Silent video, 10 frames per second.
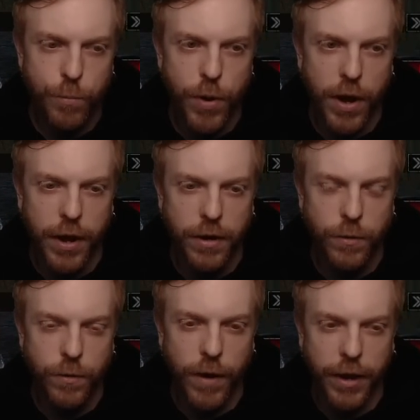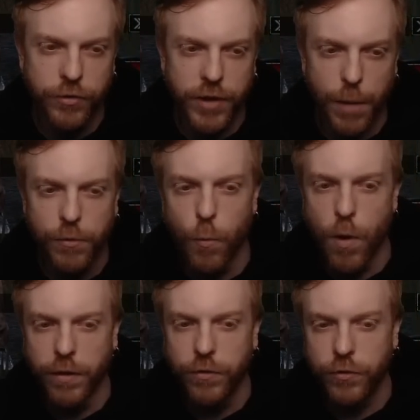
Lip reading: but I stopped once,